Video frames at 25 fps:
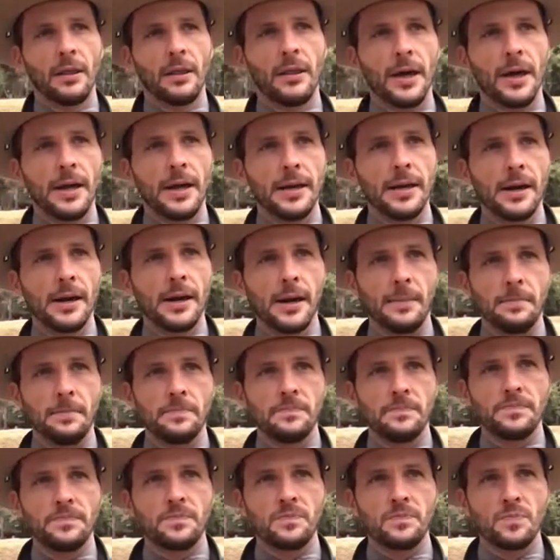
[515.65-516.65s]
They
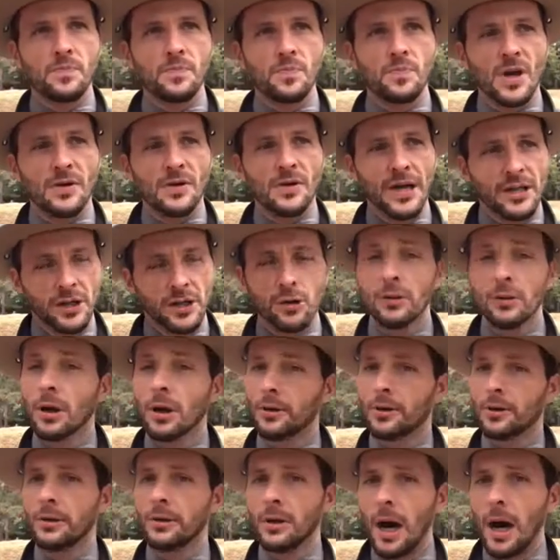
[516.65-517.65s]
do
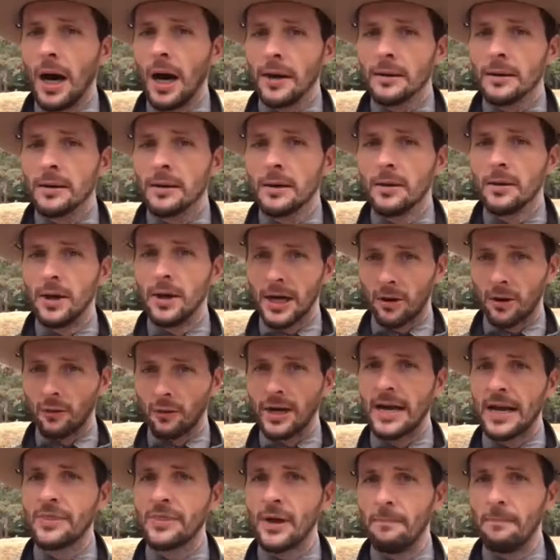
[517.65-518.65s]
learn a lot. They
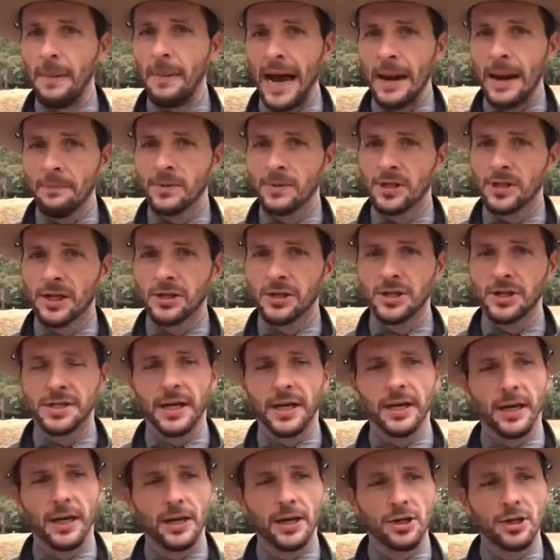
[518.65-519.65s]
create the map, such
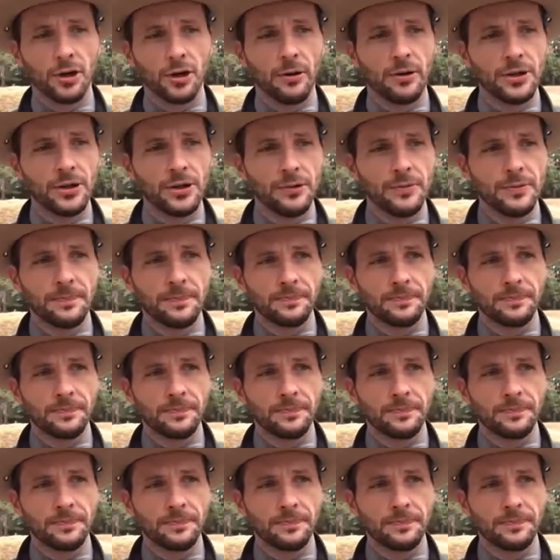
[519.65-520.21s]
as I showed you.